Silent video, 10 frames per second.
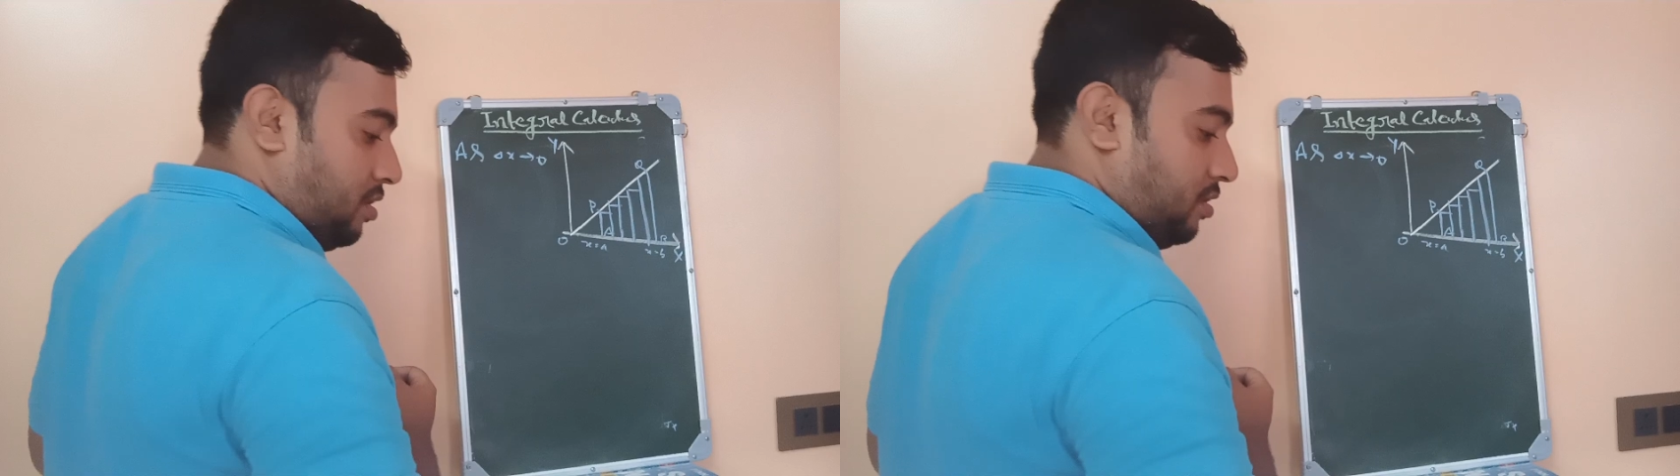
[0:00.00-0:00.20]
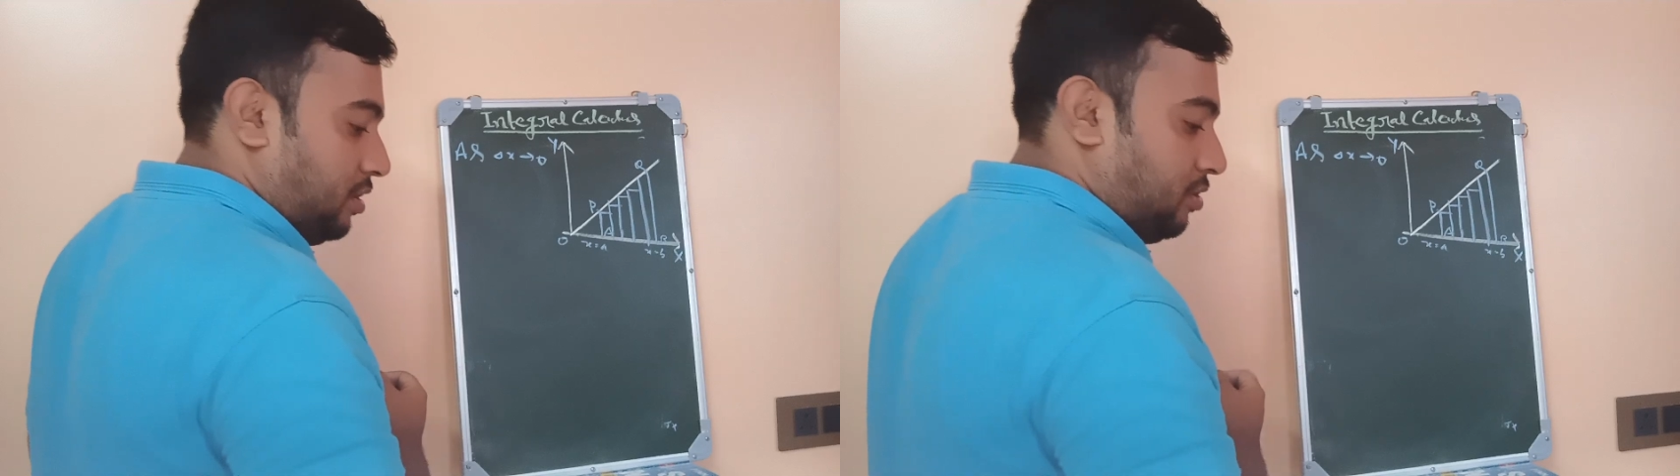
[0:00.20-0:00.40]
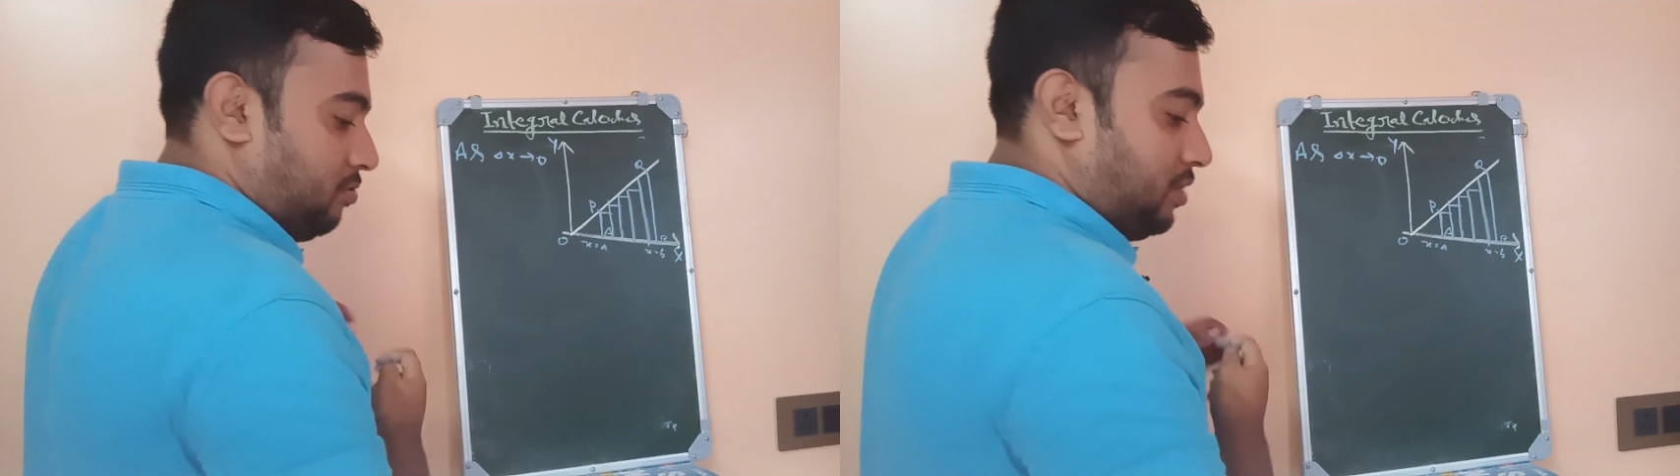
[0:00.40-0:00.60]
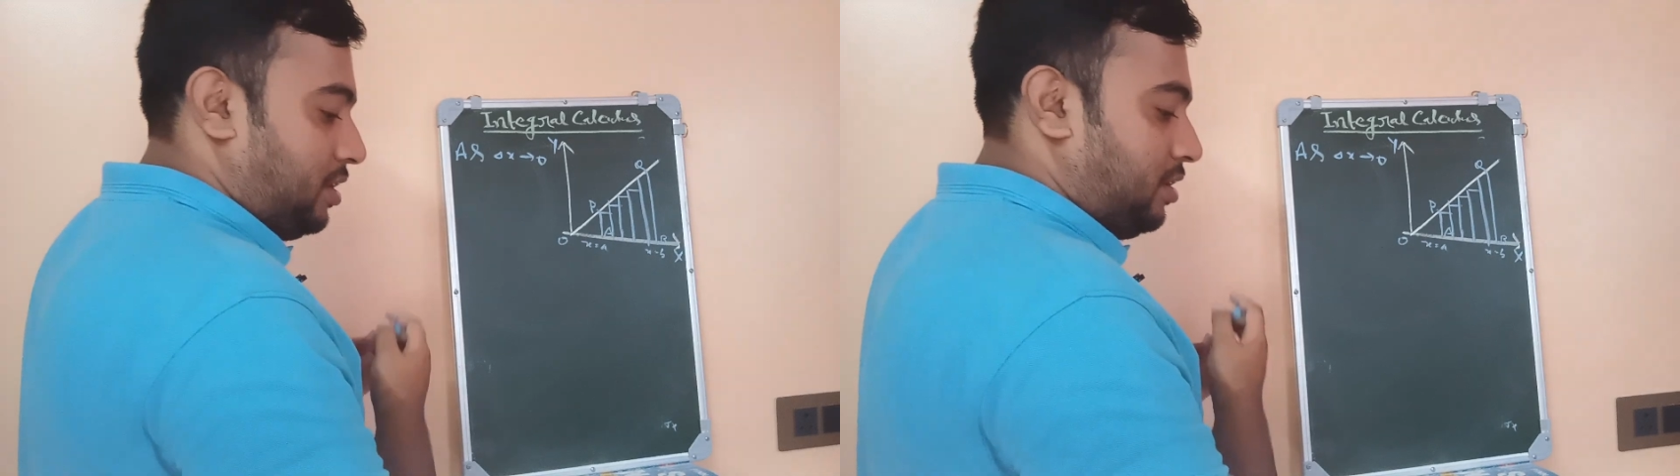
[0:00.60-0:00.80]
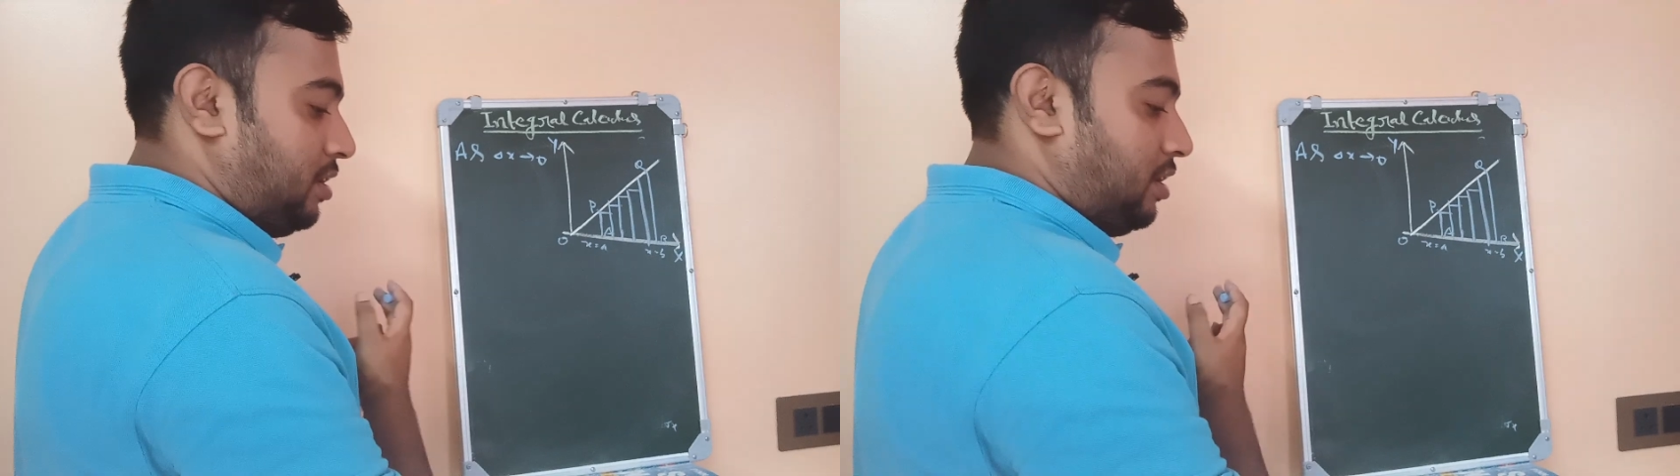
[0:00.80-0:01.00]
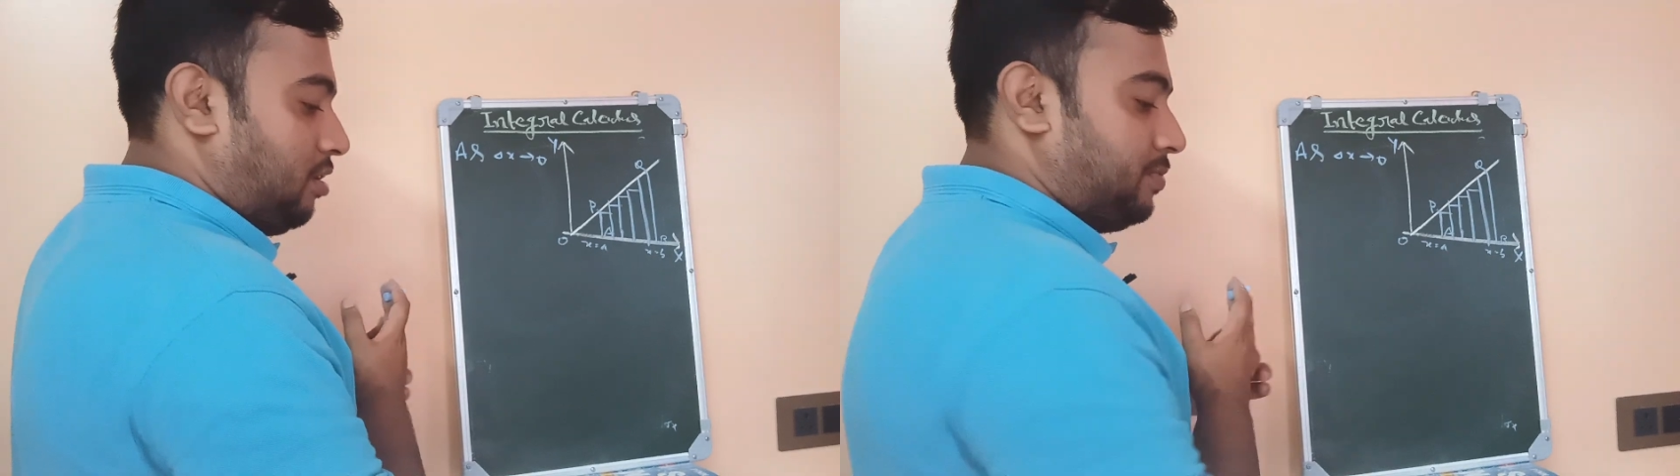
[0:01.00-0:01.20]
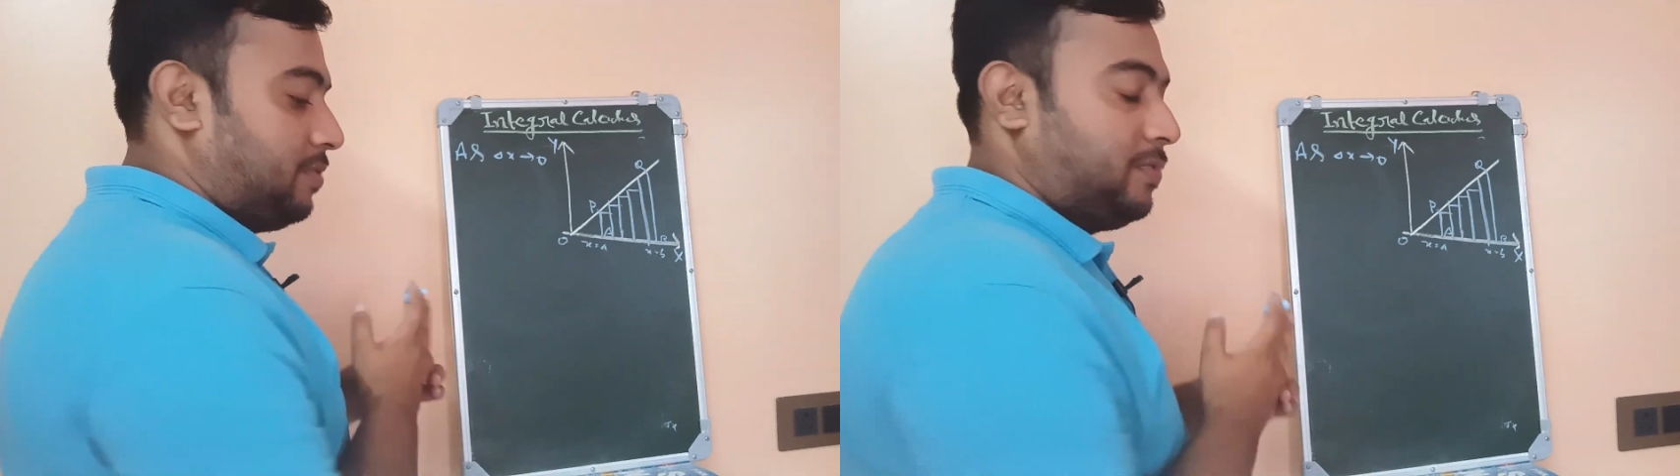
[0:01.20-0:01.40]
the total area of the